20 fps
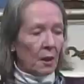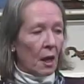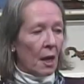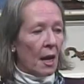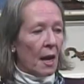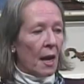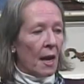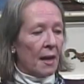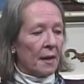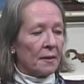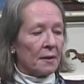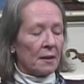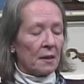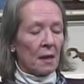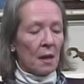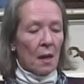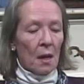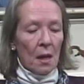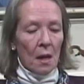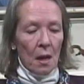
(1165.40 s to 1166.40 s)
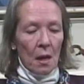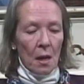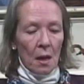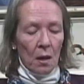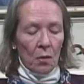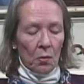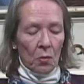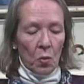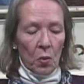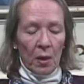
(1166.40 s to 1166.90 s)
And
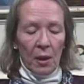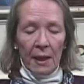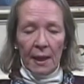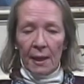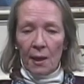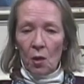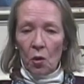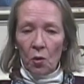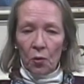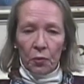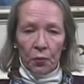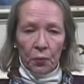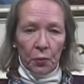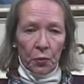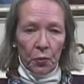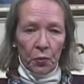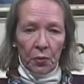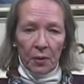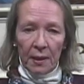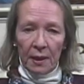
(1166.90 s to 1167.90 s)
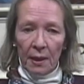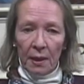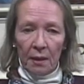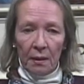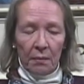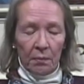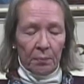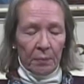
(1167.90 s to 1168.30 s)
we go through the